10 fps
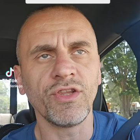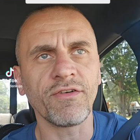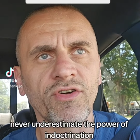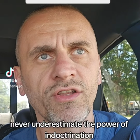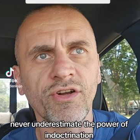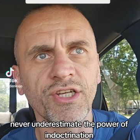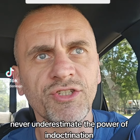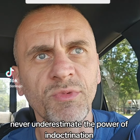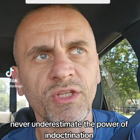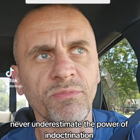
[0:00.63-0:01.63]
Never
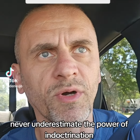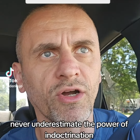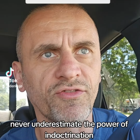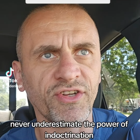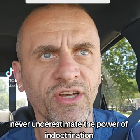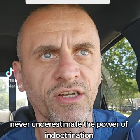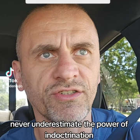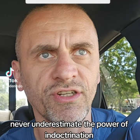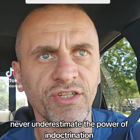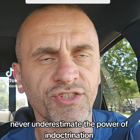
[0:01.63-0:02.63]
underestimate the power of
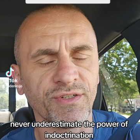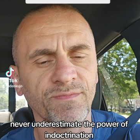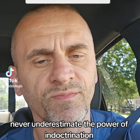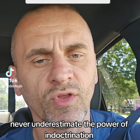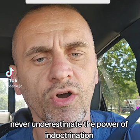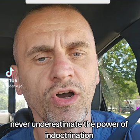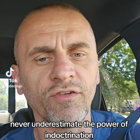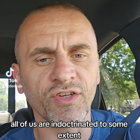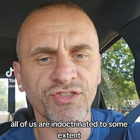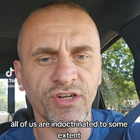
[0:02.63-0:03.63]
indoctrination. All
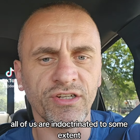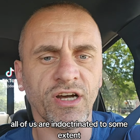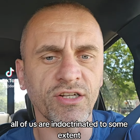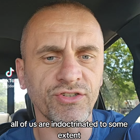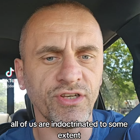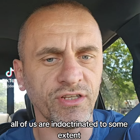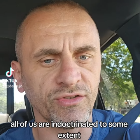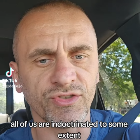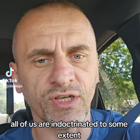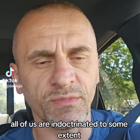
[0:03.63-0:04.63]
of us are
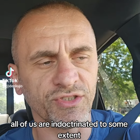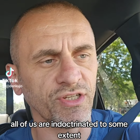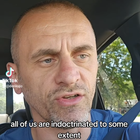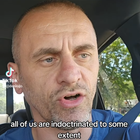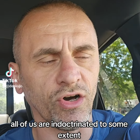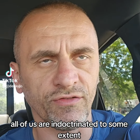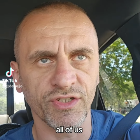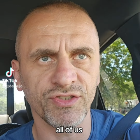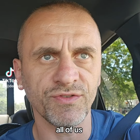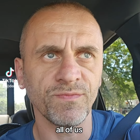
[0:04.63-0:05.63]
indoctrinated to some extent, all of
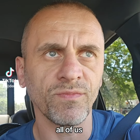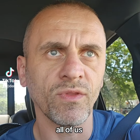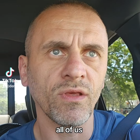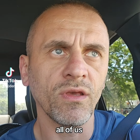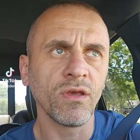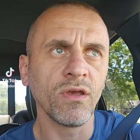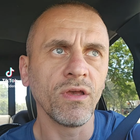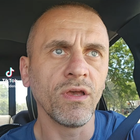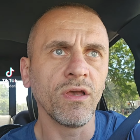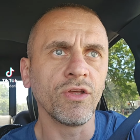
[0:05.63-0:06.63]
us.
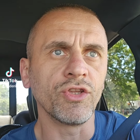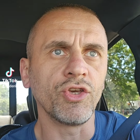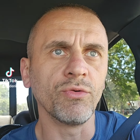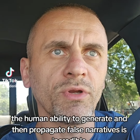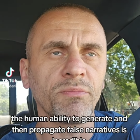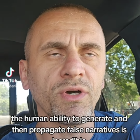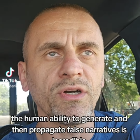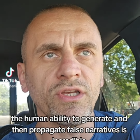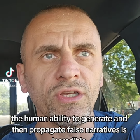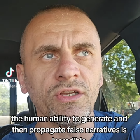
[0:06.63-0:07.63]
The human
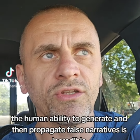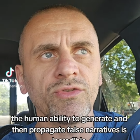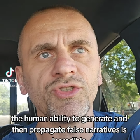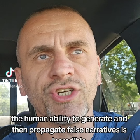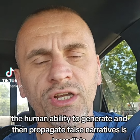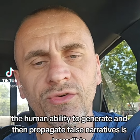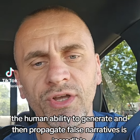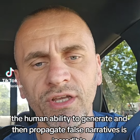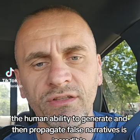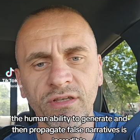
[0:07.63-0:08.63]
ability to
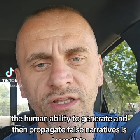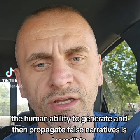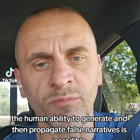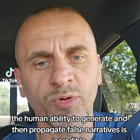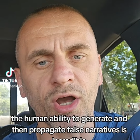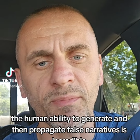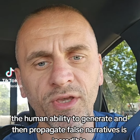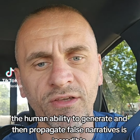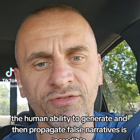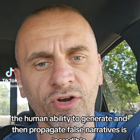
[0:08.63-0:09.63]
generate and then
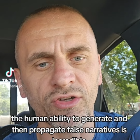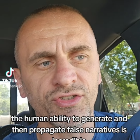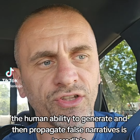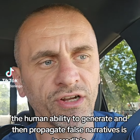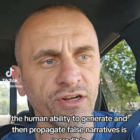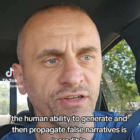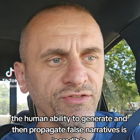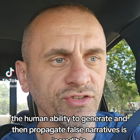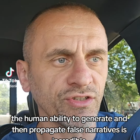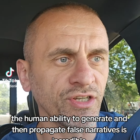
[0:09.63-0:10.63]
propagate false
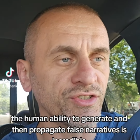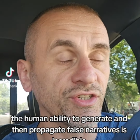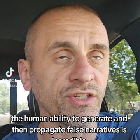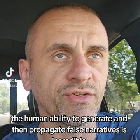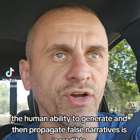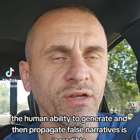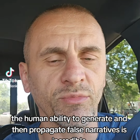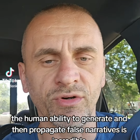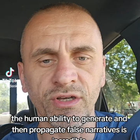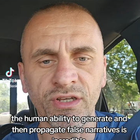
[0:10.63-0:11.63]
narratives is
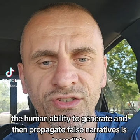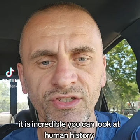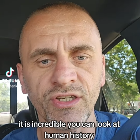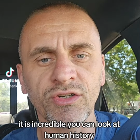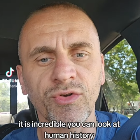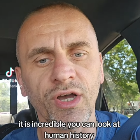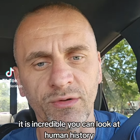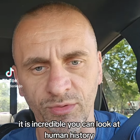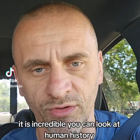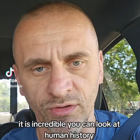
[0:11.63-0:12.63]
incredible. It is
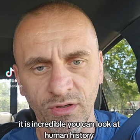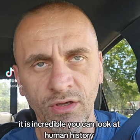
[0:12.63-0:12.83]
incredible.